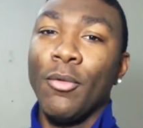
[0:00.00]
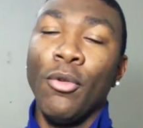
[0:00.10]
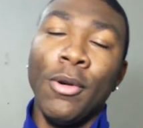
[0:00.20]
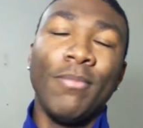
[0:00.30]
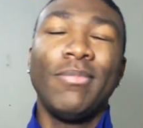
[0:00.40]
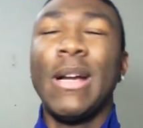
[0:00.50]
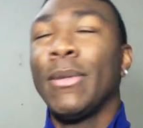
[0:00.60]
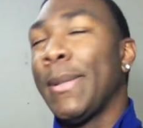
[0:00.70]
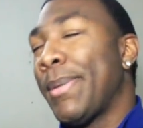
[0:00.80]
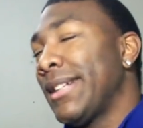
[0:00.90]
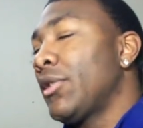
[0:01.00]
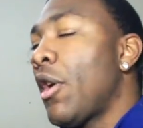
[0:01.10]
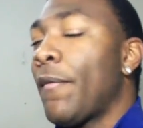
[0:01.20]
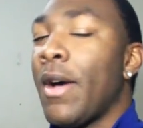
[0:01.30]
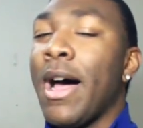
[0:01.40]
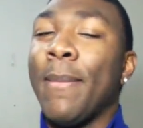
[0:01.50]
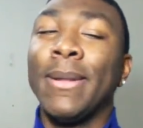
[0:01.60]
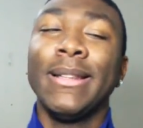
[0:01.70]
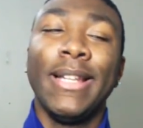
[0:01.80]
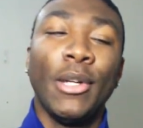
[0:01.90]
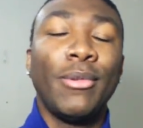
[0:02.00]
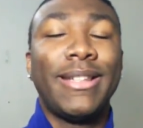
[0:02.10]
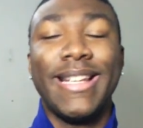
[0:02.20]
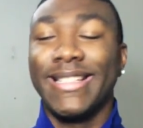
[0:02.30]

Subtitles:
or not really pissed off, I'm a little